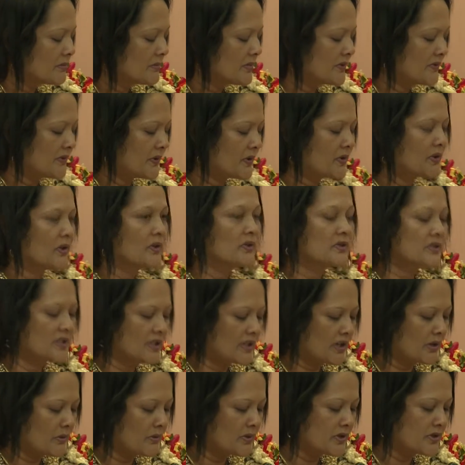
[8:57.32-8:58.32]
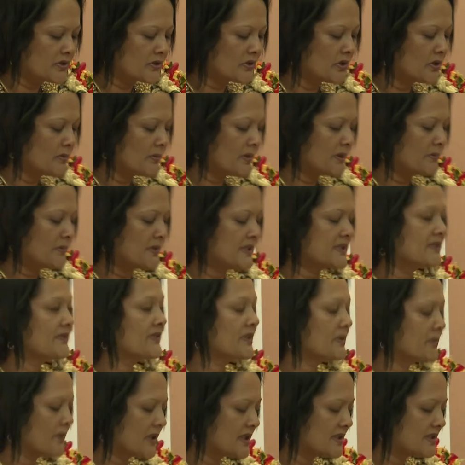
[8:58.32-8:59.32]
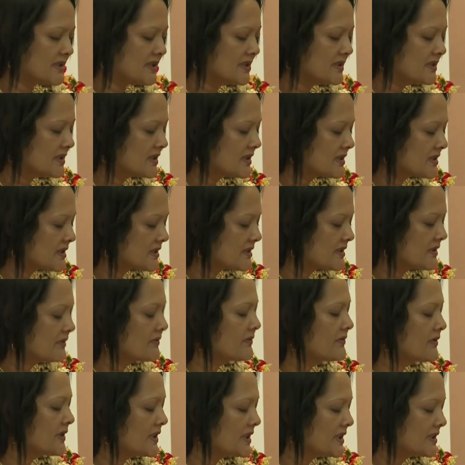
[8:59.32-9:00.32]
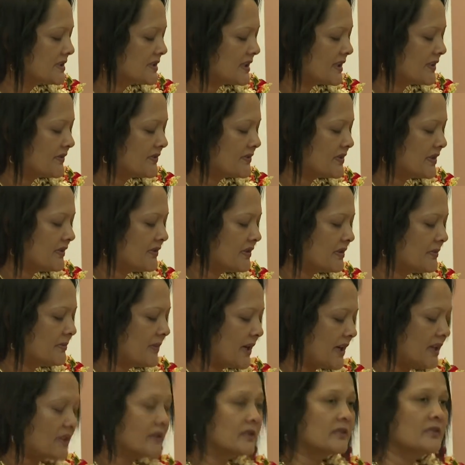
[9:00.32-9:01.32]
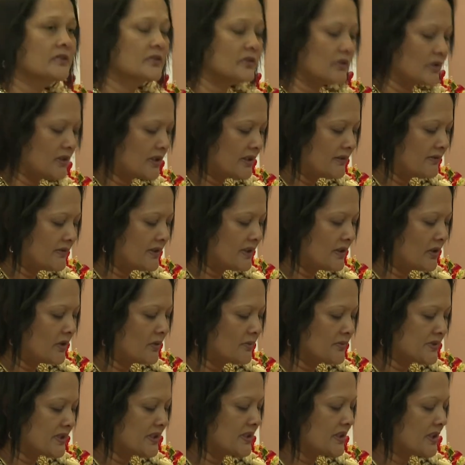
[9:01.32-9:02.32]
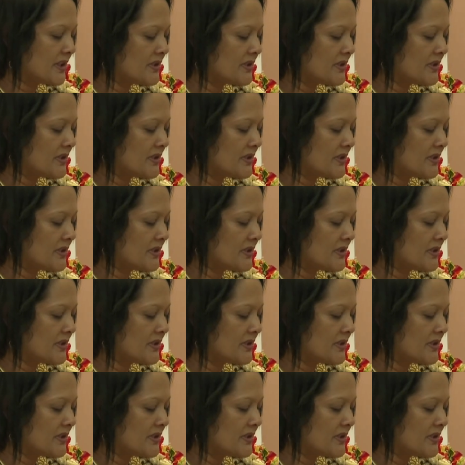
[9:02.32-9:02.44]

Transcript: Before closing, I wish all my Pacific brothers and sisters a very safe travel back to your lovely homes and